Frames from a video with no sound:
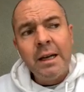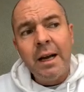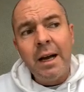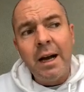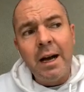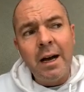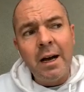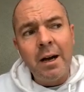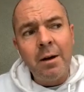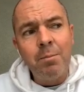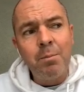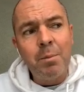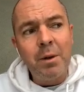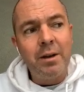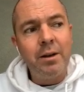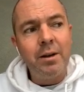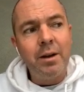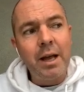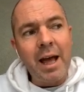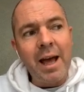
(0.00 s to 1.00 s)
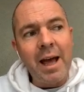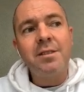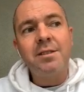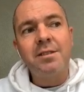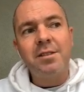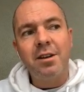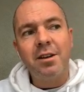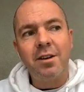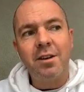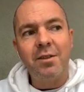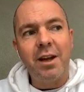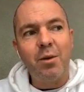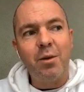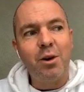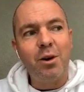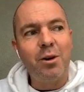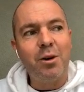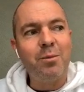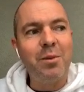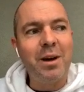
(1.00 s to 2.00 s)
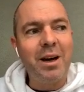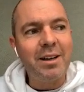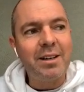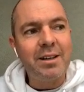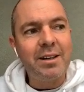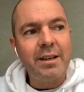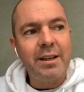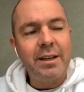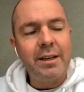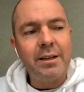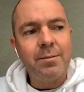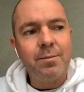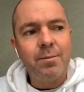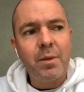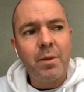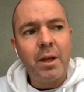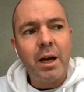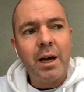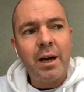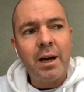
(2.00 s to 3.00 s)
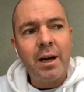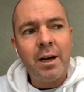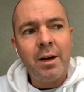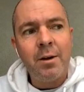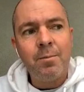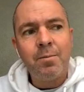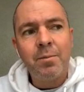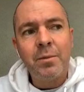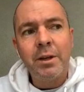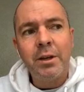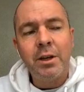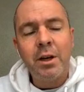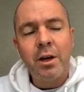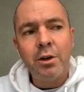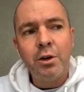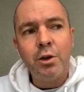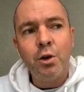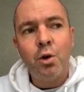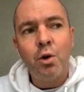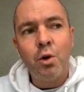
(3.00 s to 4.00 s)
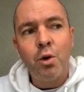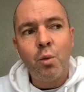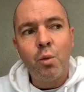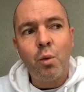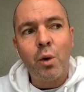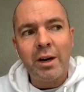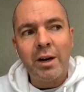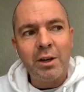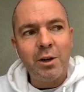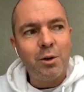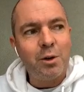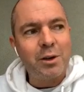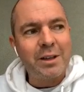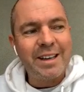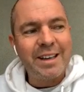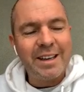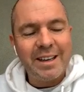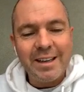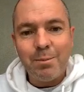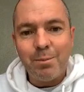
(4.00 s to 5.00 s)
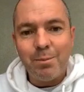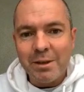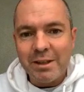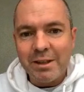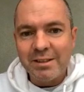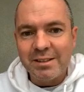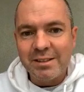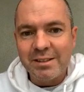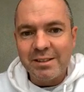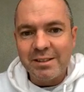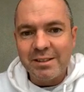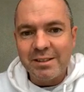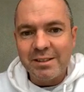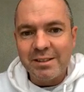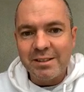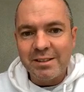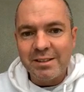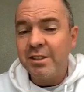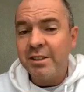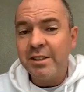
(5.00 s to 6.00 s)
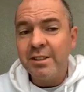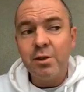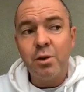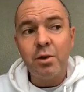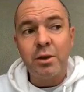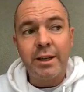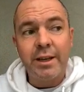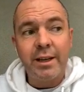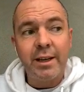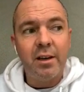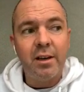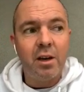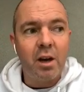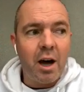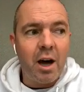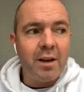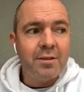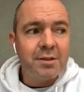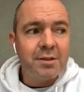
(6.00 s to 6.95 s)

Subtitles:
But outside of network marketing, one of your key business strategies or key life